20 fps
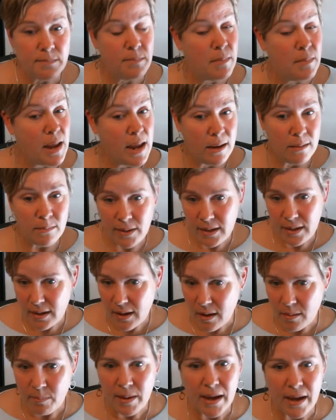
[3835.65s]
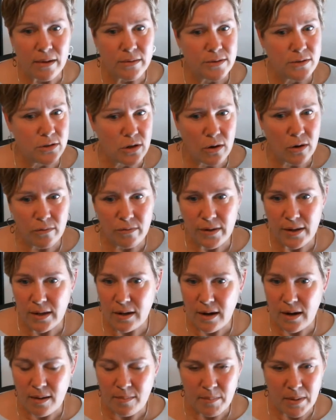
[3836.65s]
maybe about
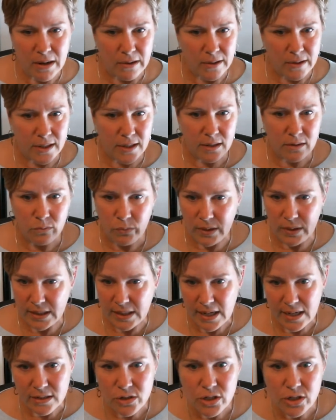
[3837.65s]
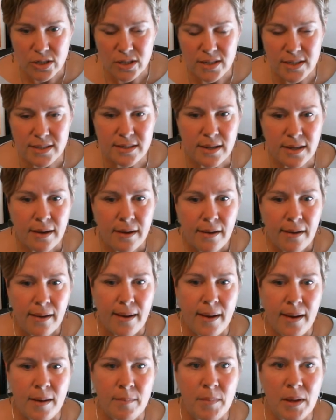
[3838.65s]
Soviet-American relations.
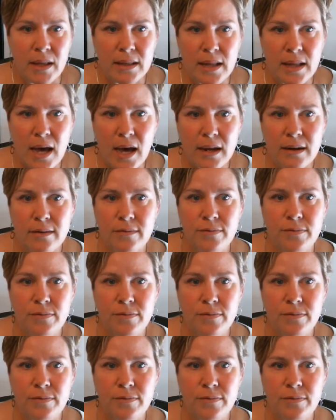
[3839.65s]
A lot of